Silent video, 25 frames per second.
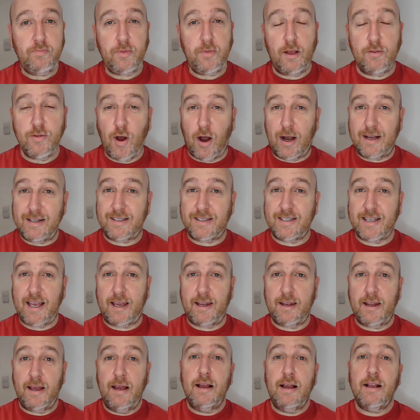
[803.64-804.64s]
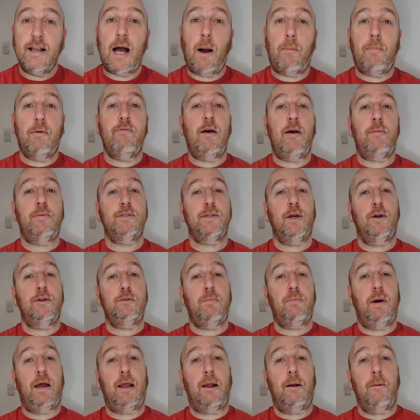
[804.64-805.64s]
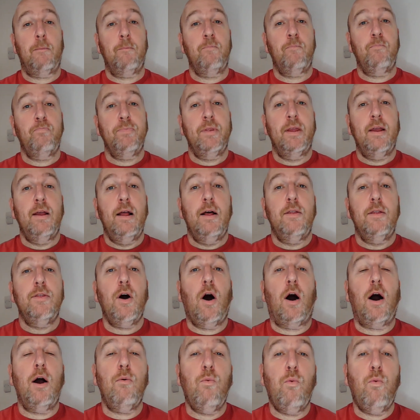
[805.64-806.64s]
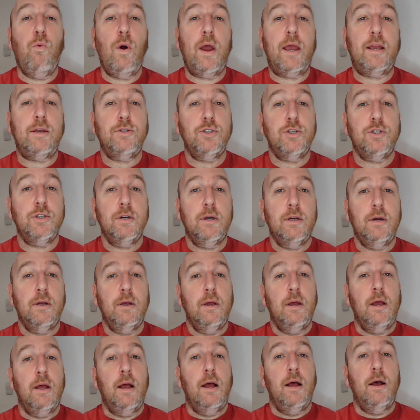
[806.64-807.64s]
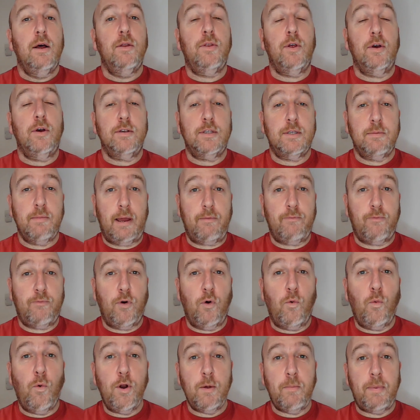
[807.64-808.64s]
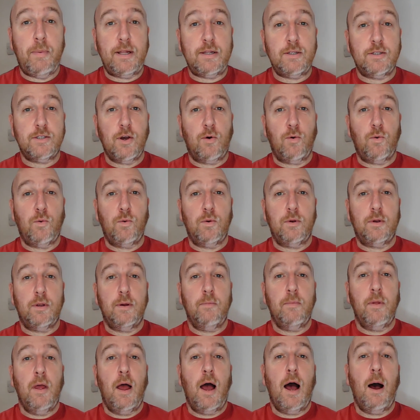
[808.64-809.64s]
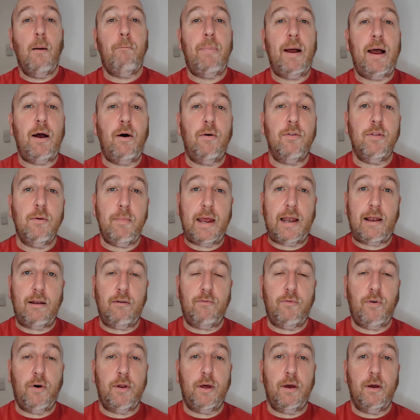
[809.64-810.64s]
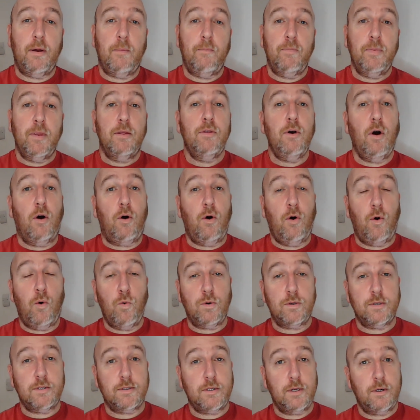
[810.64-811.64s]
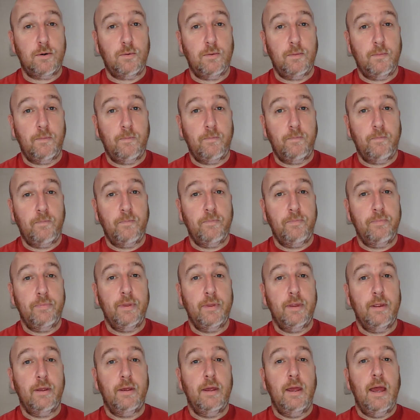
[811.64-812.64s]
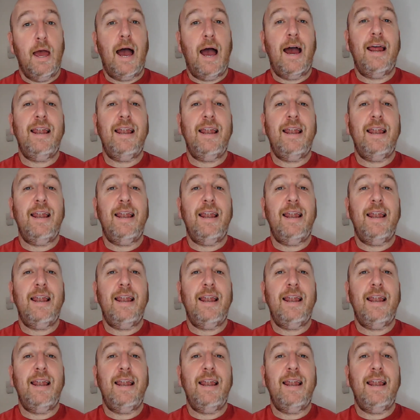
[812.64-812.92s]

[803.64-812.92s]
that I said a couple of episodes back that I wish that Samantha would have been told about the Medal of Honor that Hawk stole. And